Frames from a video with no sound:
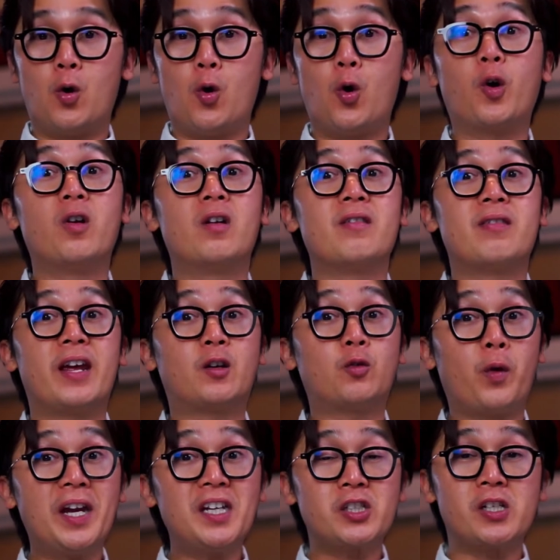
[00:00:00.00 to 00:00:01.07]
or the
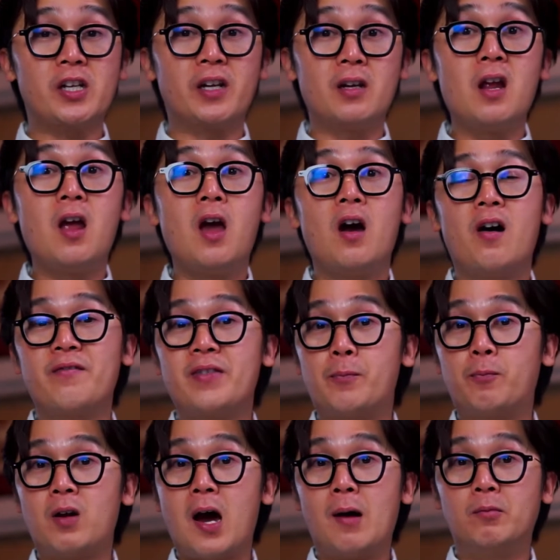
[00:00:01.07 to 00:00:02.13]
equation of the
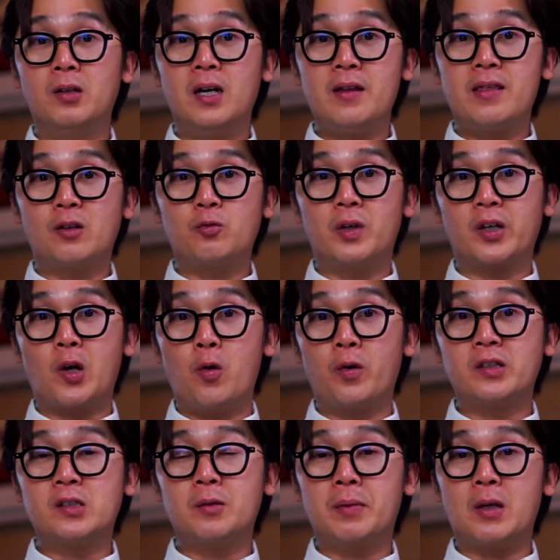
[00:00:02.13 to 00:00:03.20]
parabola that we're
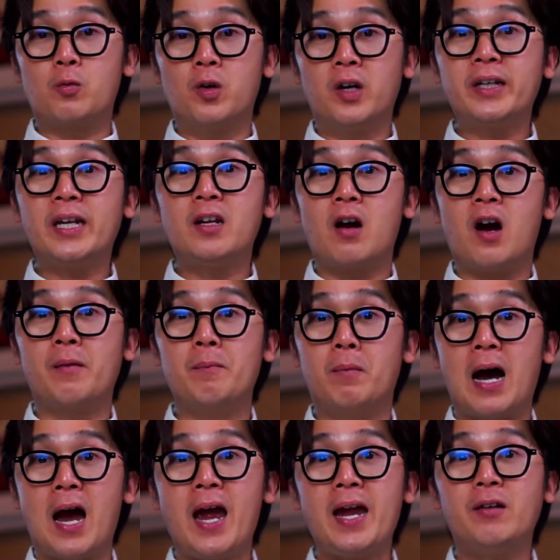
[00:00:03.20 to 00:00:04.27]
going to be working on
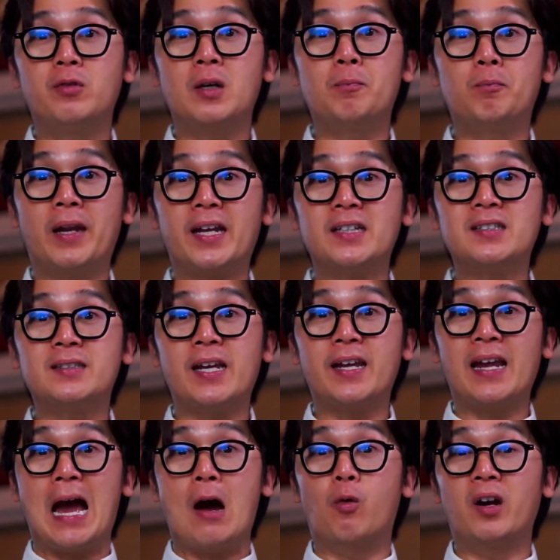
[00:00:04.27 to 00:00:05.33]
by
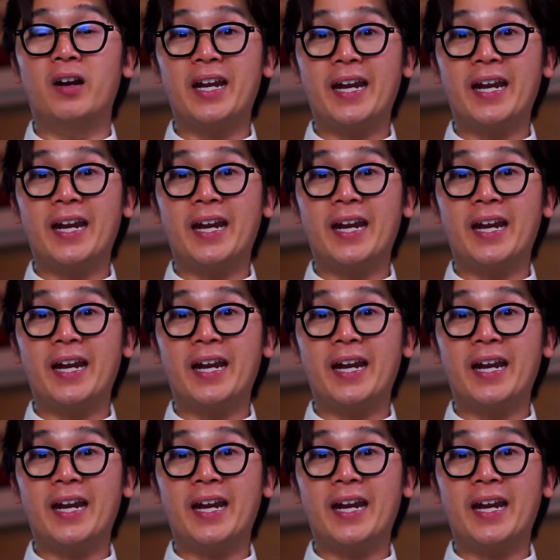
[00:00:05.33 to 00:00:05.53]
replacing our